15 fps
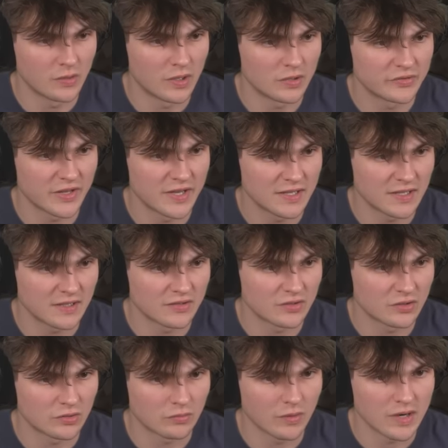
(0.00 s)
I'll take it. It's
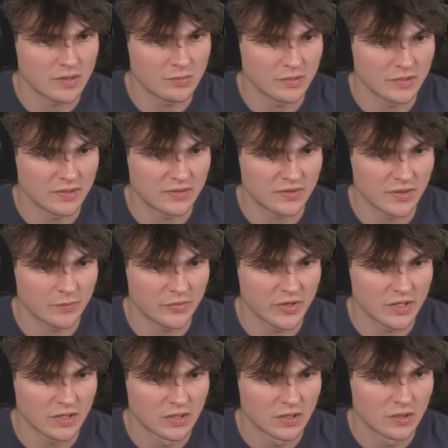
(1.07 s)
not great, but it's something